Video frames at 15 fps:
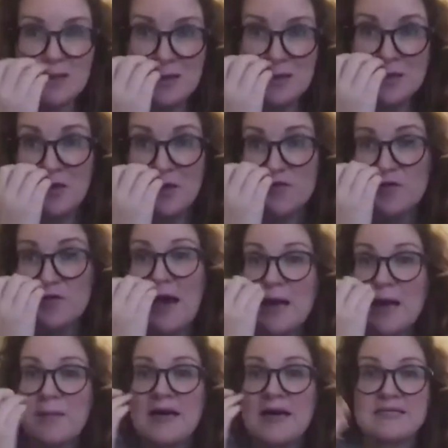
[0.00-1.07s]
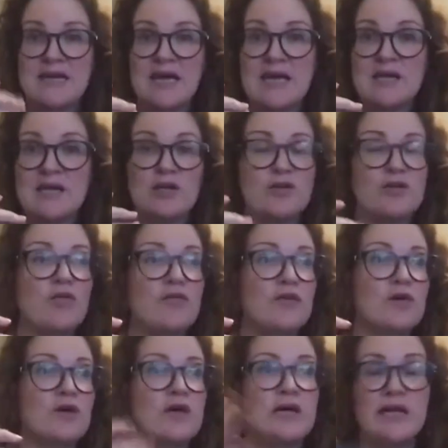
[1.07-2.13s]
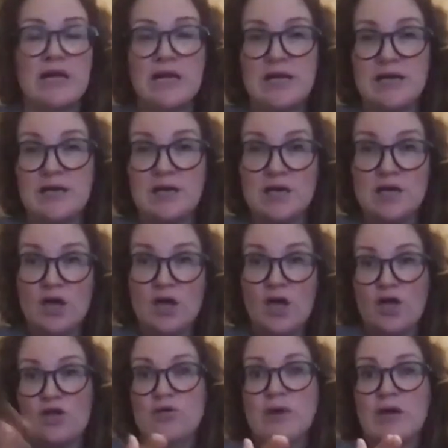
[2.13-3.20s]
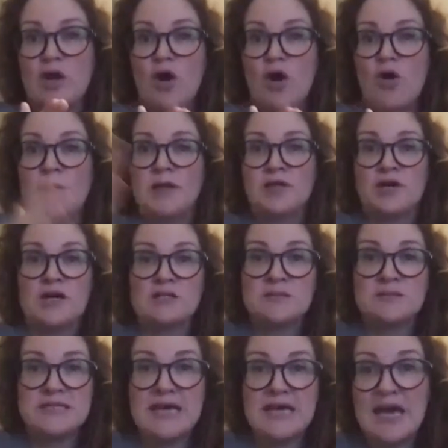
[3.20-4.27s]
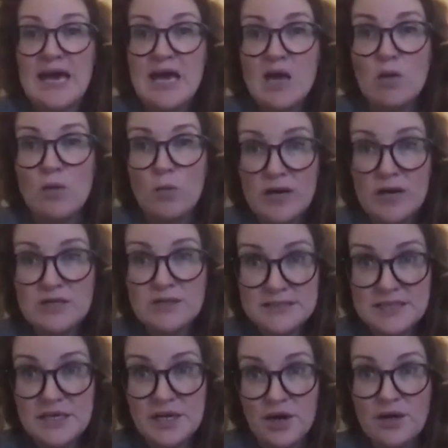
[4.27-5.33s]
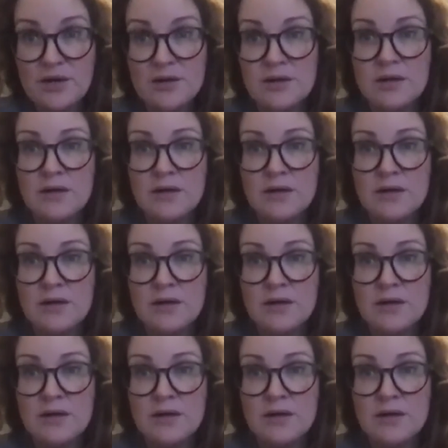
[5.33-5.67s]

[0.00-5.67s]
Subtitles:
if you had a bad day and you don't feel good and you get home and your husband's like, hey, where's dinner?